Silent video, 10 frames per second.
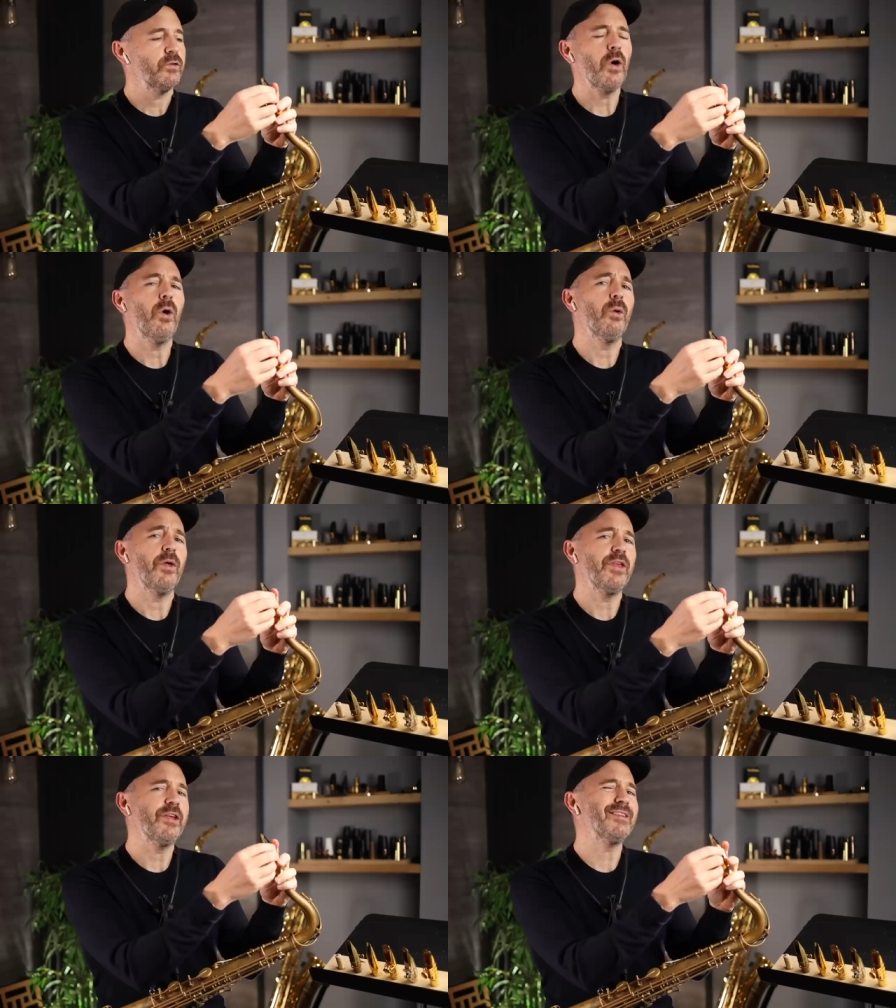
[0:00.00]
So
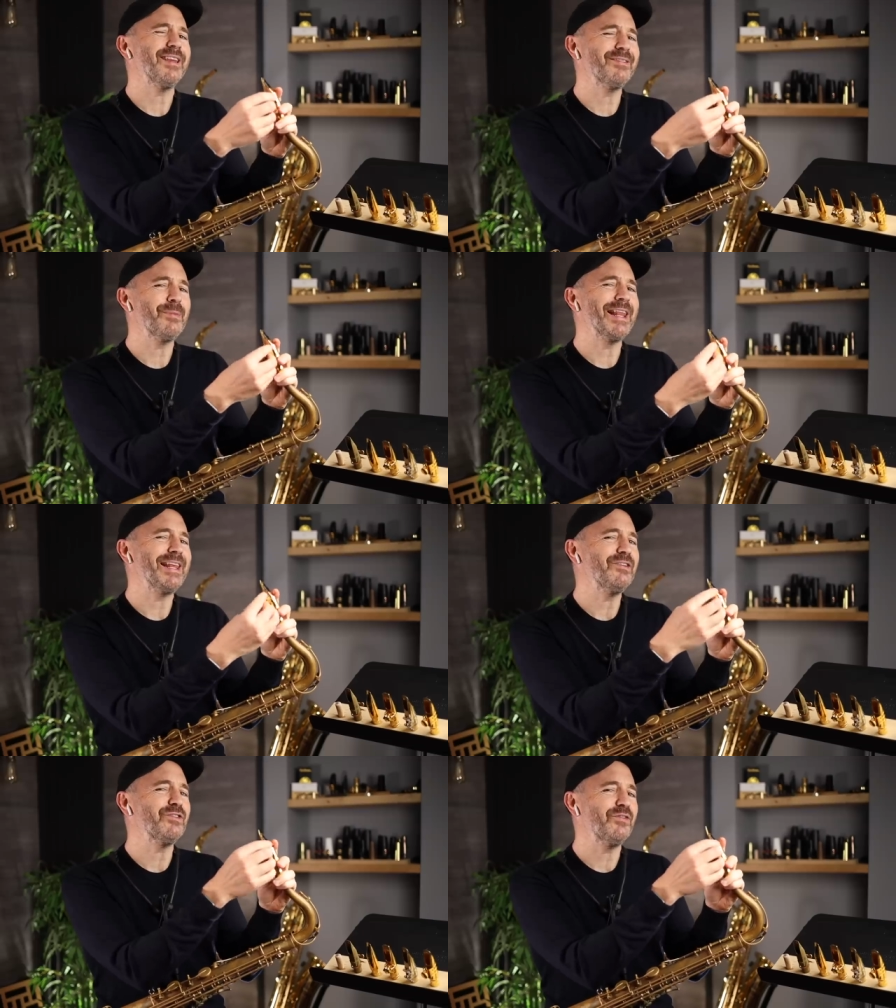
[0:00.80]
this is my
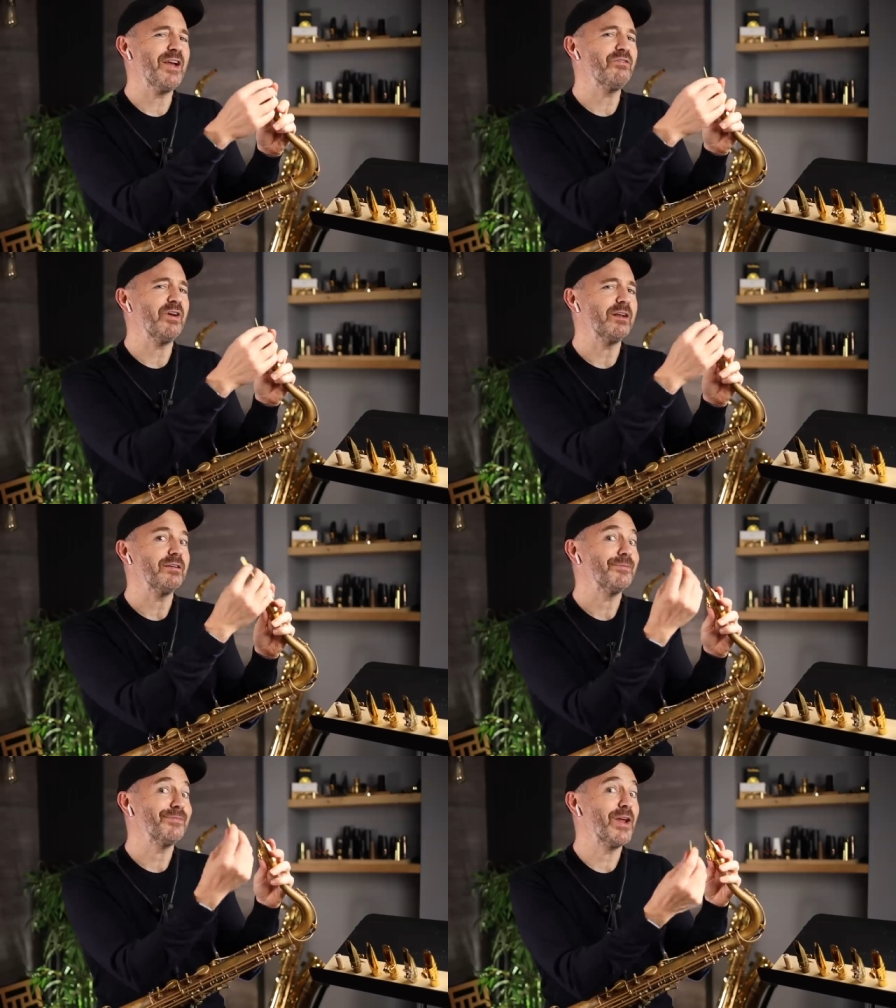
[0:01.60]
least favorite
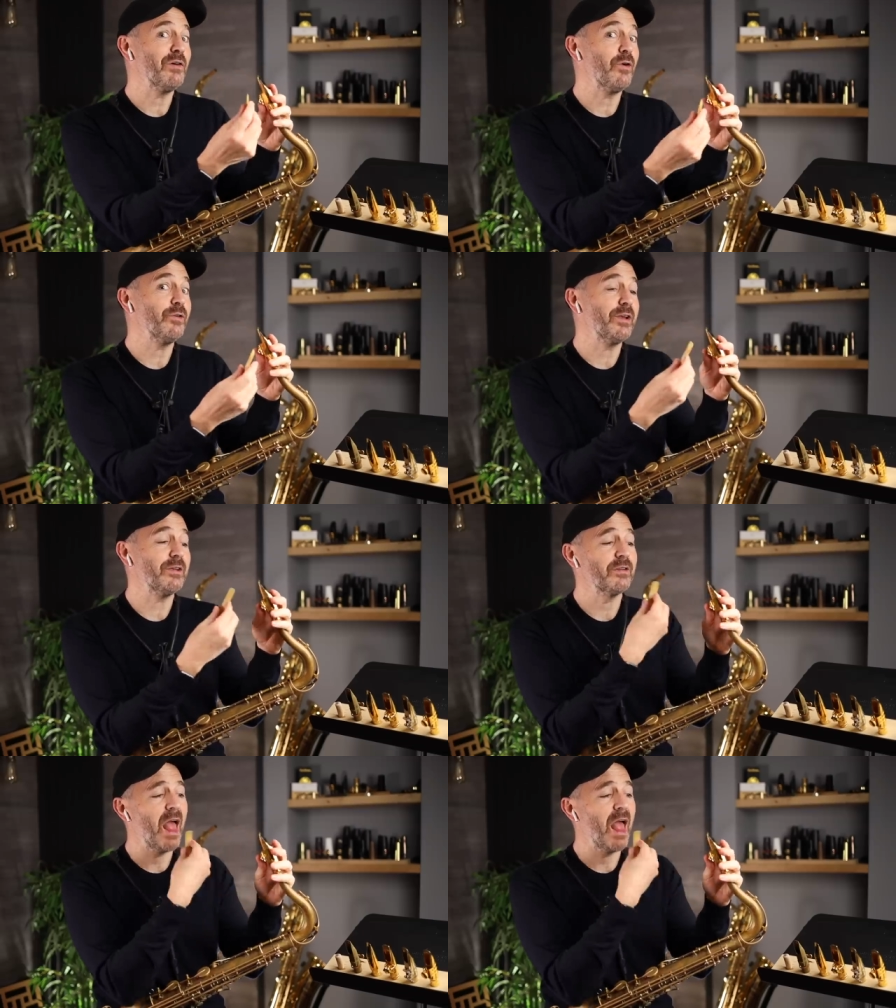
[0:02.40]
of all six.